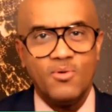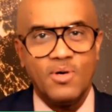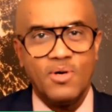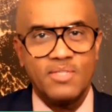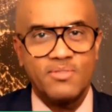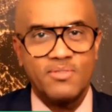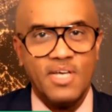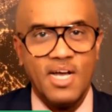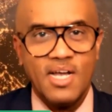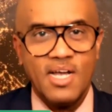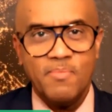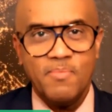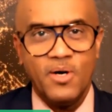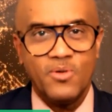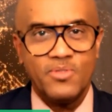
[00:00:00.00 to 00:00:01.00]
to talk
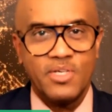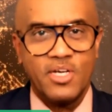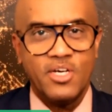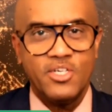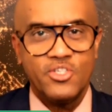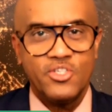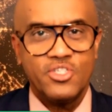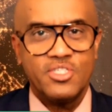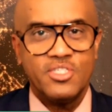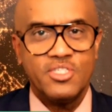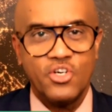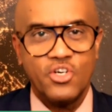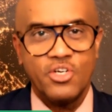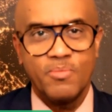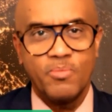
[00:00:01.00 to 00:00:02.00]
about the country's internal